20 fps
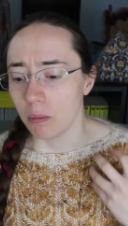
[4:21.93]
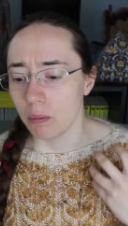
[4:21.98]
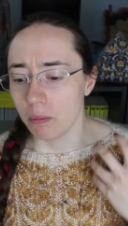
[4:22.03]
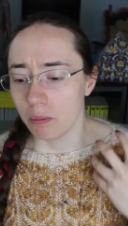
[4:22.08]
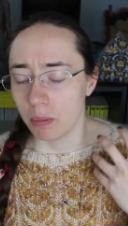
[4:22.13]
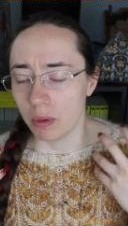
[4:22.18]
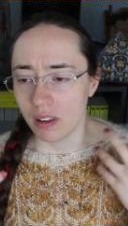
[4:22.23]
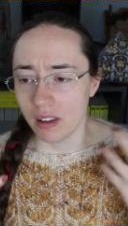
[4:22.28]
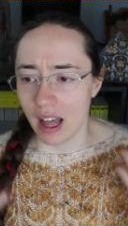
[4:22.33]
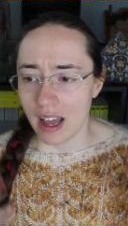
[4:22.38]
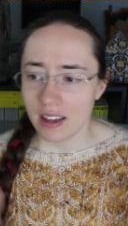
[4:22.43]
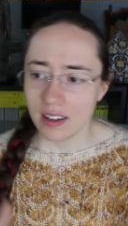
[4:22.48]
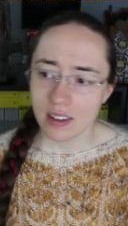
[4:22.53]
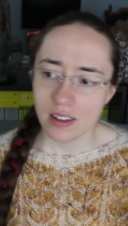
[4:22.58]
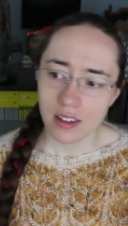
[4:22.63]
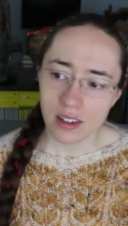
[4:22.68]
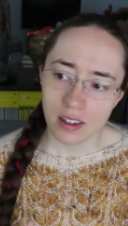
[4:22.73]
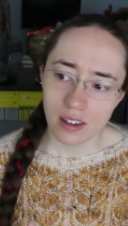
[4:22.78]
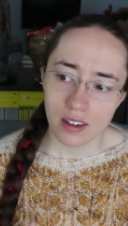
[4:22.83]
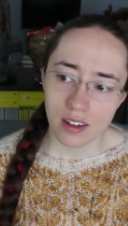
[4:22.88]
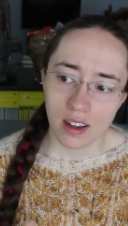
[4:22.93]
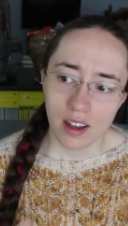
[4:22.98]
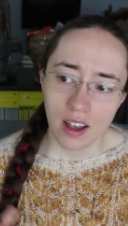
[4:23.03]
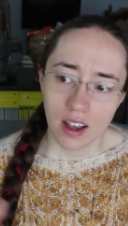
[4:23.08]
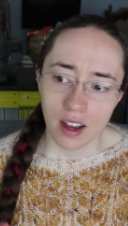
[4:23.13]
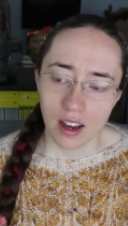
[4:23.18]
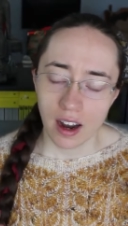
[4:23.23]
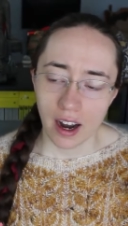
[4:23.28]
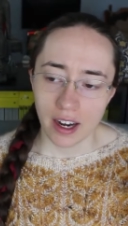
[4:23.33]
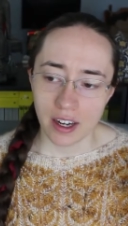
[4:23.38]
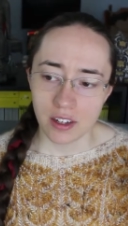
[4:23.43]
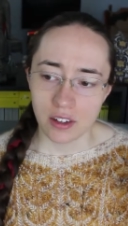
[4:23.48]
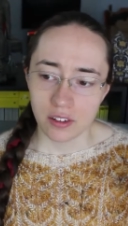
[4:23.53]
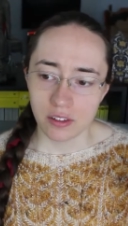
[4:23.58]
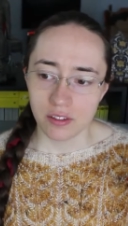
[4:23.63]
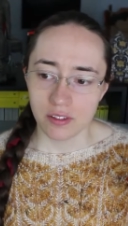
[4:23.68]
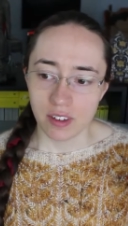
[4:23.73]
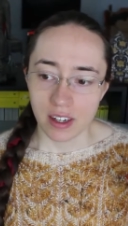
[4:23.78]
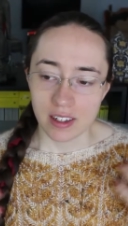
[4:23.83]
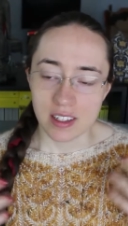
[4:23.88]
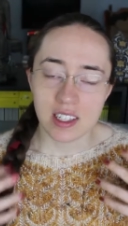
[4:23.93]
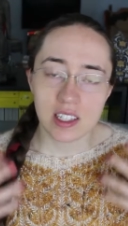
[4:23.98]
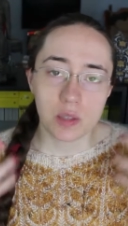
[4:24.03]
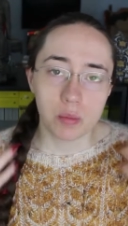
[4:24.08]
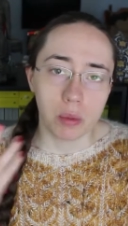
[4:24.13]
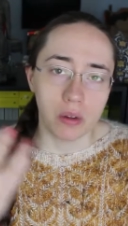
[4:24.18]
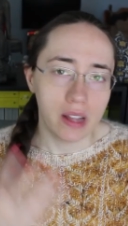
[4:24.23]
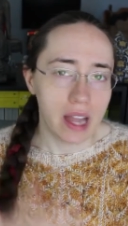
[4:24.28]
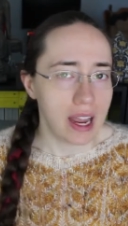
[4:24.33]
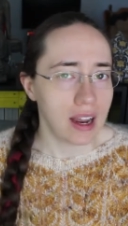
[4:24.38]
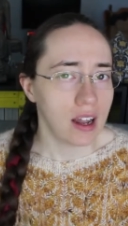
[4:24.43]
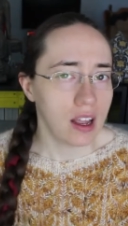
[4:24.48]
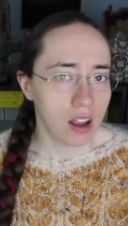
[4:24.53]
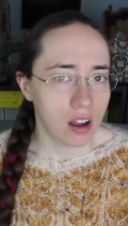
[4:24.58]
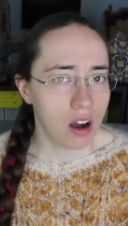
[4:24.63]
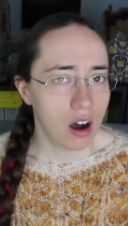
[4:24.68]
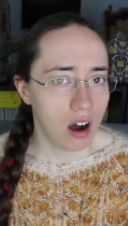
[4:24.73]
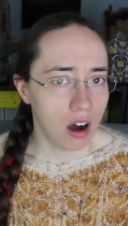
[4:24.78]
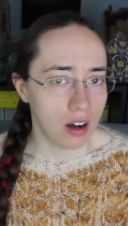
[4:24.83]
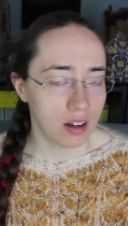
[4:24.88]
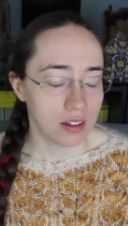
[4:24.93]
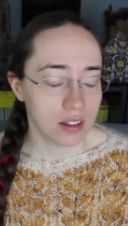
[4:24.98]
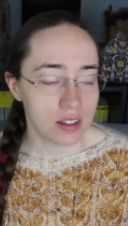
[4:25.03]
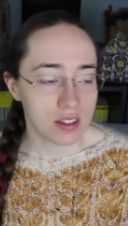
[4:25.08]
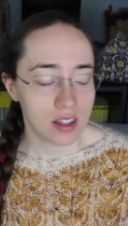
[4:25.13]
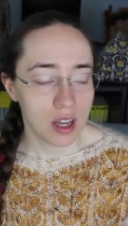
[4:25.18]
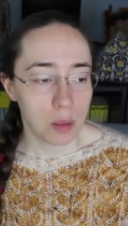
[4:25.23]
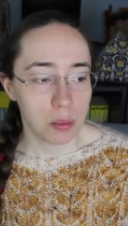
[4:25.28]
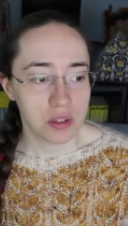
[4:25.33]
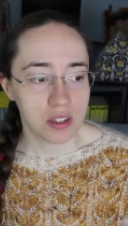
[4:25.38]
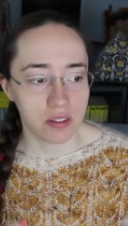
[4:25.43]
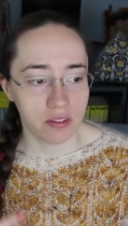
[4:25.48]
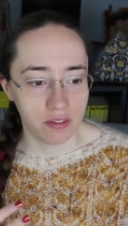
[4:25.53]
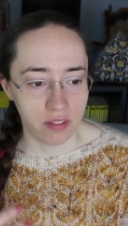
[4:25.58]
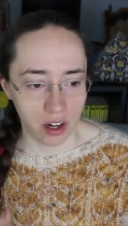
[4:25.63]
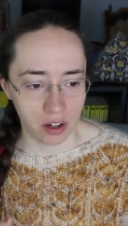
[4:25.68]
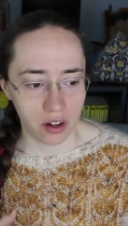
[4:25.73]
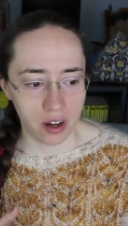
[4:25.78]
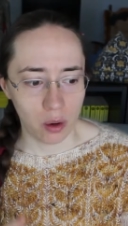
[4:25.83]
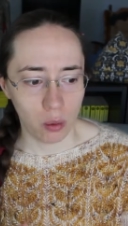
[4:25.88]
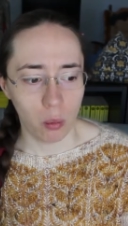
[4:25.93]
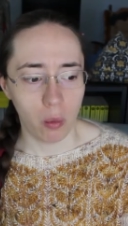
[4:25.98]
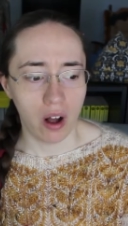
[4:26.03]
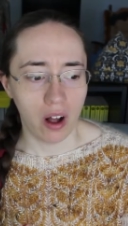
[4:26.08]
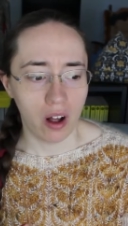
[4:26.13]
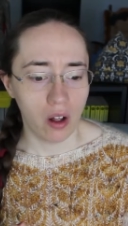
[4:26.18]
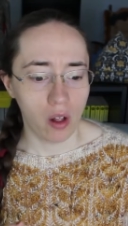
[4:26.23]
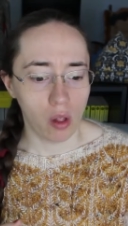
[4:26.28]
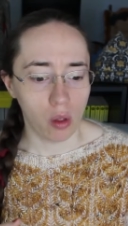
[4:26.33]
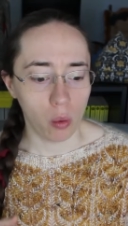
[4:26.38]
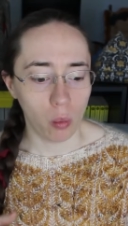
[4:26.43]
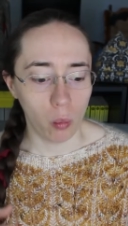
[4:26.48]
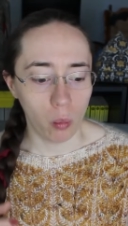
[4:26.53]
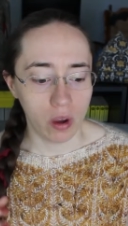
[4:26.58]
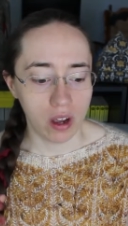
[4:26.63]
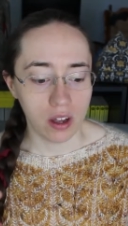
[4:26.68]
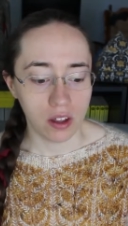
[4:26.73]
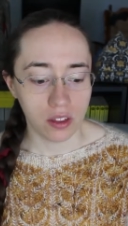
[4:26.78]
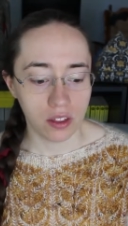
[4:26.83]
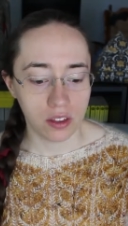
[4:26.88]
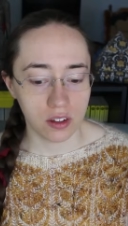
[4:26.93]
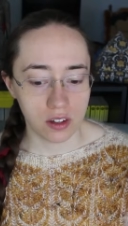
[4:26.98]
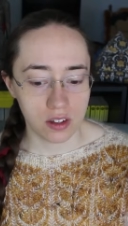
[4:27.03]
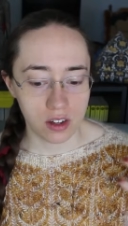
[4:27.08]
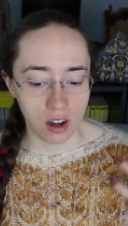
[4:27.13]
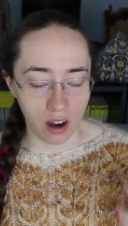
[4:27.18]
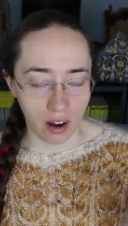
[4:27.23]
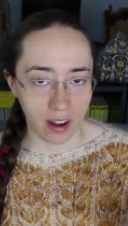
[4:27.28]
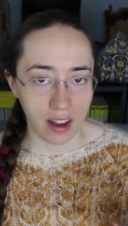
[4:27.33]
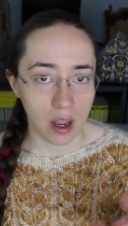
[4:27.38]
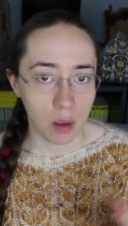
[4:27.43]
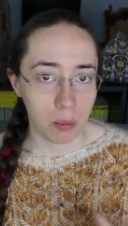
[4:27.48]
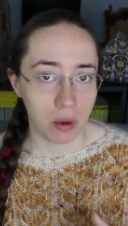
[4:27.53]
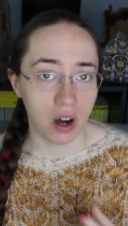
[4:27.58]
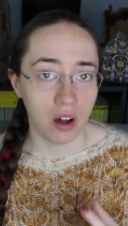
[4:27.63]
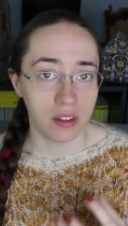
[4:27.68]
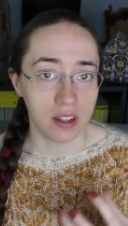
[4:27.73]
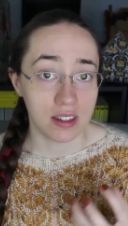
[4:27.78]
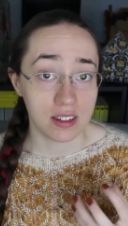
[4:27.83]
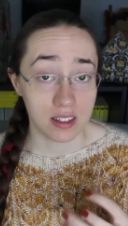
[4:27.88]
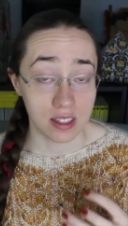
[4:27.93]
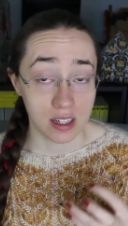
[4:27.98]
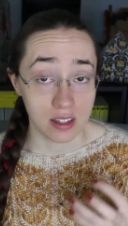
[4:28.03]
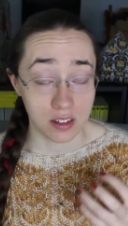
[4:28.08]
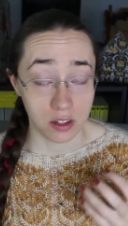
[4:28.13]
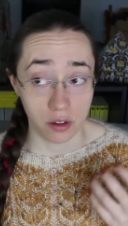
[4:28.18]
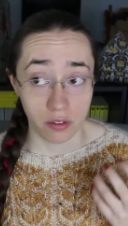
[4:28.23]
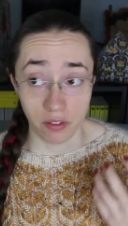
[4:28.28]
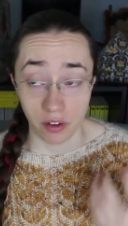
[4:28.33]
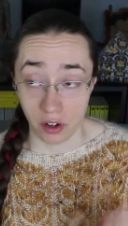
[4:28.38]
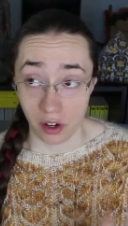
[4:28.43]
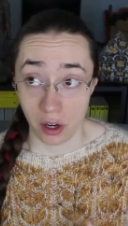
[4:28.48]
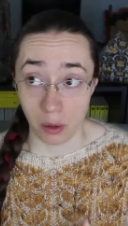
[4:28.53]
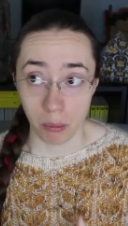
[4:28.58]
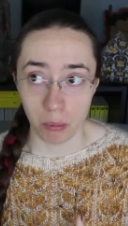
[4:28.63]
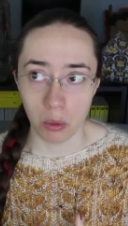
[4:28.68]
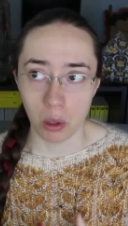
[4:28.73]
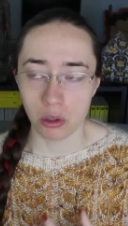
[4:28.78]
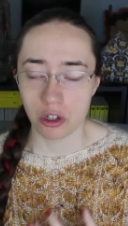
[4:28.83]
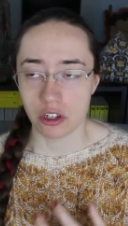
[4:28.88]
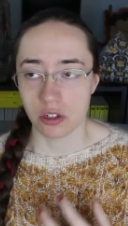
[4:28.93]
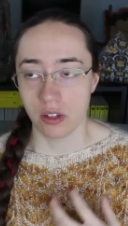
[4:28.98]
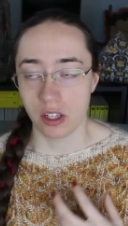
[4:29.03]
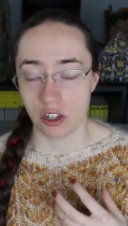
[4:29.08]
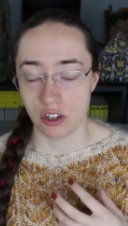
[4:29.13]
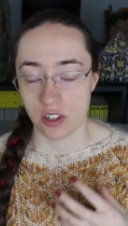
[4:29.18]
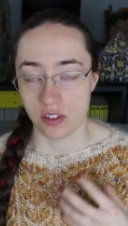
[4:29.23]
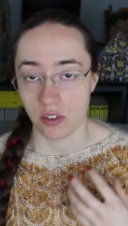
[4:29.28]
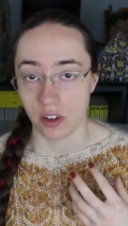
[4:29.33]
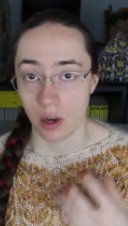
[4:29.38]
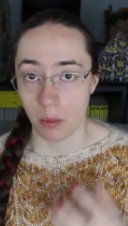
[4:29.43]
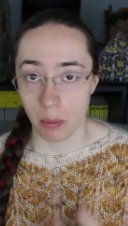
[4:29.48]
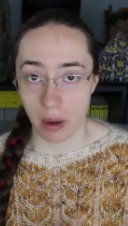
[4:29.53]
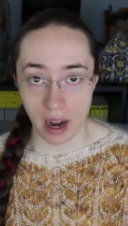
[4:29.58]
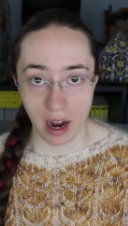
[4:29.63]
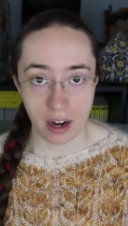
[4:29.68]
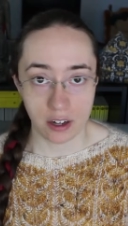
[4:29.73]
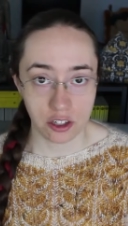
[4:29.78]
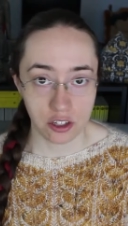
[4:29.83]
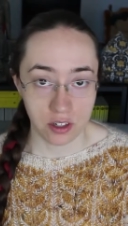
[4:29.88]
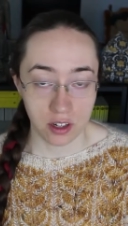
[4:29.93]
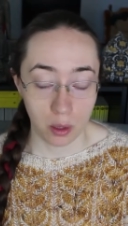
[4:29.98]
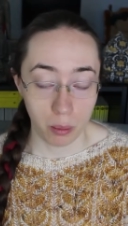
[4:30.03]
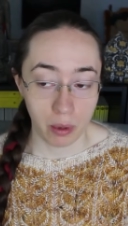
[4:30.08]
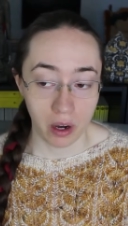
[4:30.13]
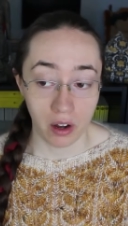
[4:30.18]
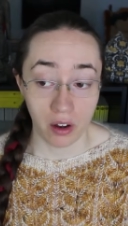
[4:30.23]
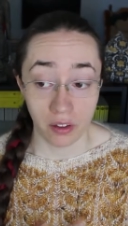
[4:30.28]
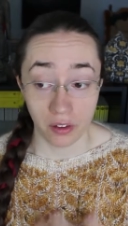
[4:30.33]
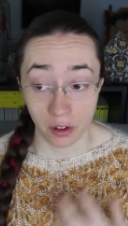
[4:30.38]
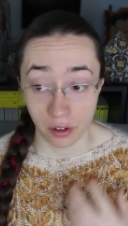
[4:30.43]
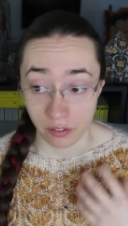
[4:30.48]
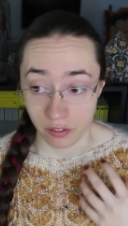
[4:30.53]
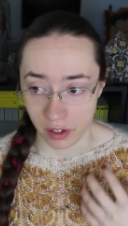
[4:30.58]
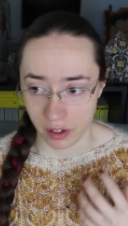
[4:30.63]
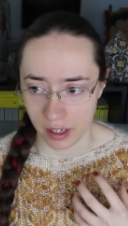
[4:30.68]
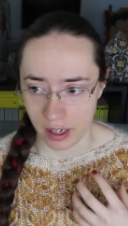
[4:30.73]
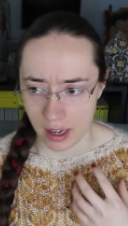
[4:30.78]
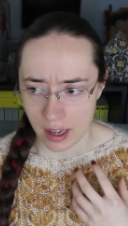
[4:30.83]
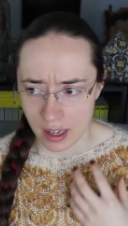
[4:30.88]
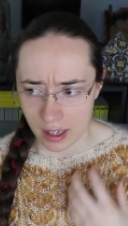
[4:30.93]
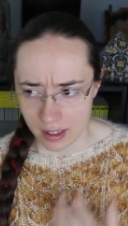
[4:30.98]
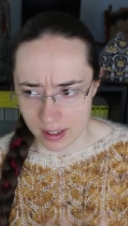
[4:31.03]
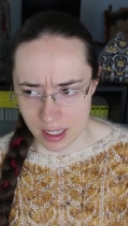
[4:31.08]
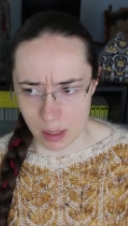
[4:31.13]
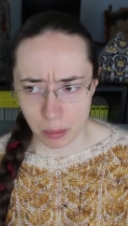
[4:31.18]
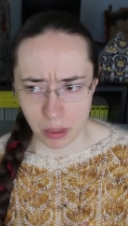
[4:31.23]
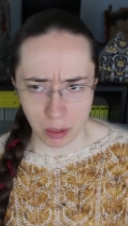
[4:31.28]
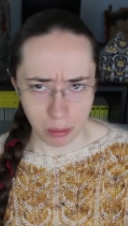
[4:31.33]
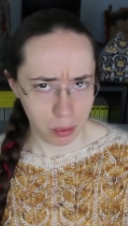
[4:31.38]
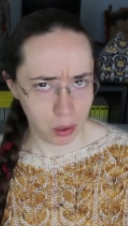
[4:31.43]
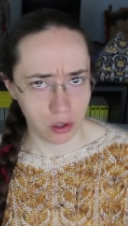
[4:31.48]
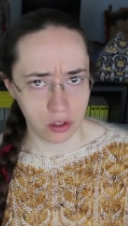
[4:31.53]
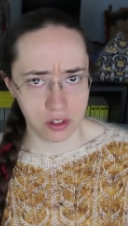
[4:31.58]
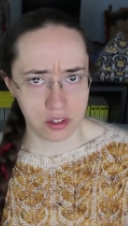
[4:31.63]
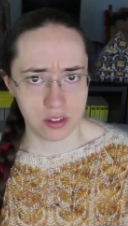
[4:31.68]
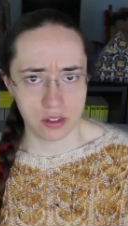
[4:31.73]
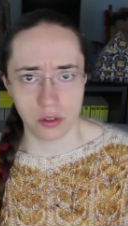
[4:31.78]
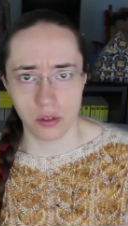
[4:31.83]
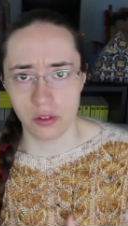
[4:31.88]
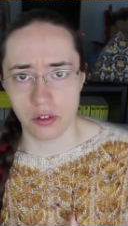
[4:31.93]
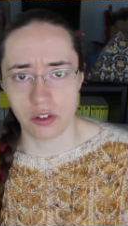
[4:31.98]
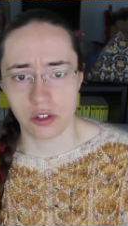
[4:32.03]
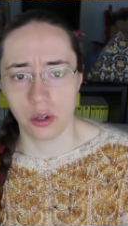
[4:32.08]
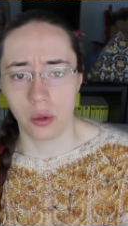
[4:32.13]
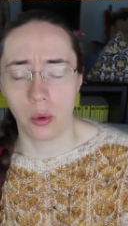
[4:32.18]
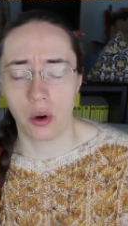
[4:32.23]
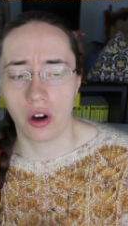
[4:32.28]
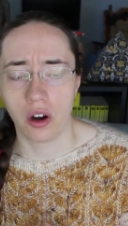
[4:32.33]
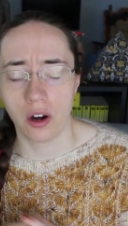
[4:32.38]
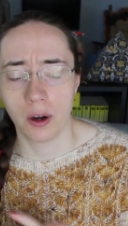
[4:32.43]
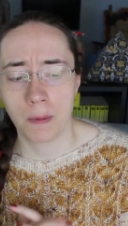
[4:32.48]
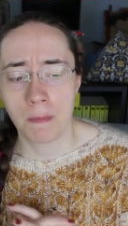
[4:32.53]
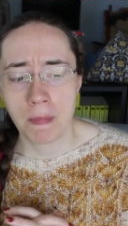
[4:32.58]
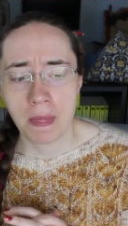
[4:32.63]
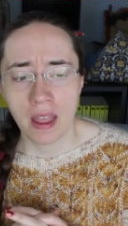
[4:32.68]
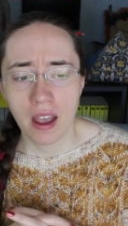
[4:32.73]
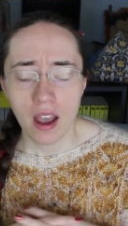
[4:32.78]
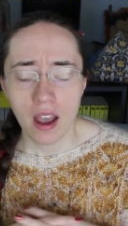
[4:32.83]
blended kind of explaining concepts very well with talking about these things that are very emotional that she's very passionate about and that are very deeply personal to her.